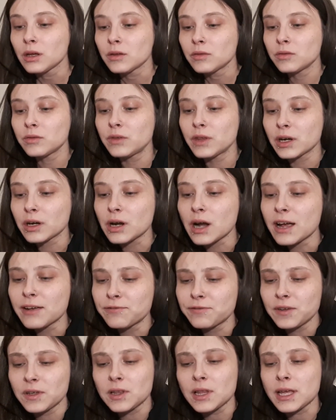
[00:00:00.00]
I
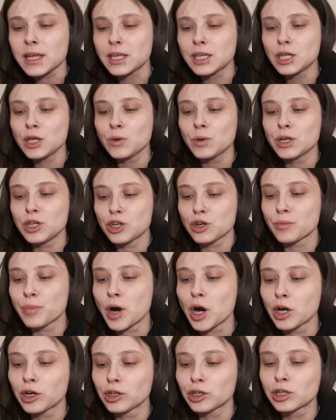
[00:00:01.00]
feel like you and your
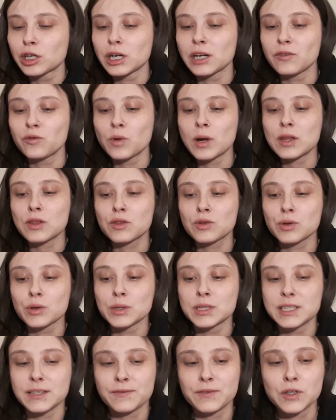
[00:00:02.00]
partner could have went through a
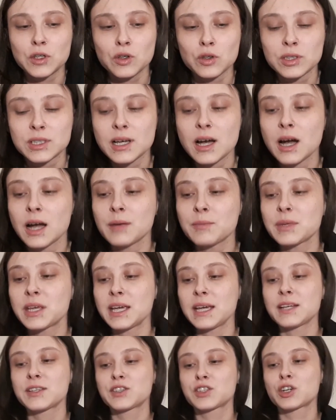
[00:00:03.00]
difficult time,
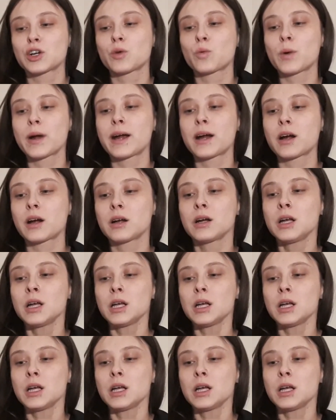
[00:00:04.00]
Cancer, where,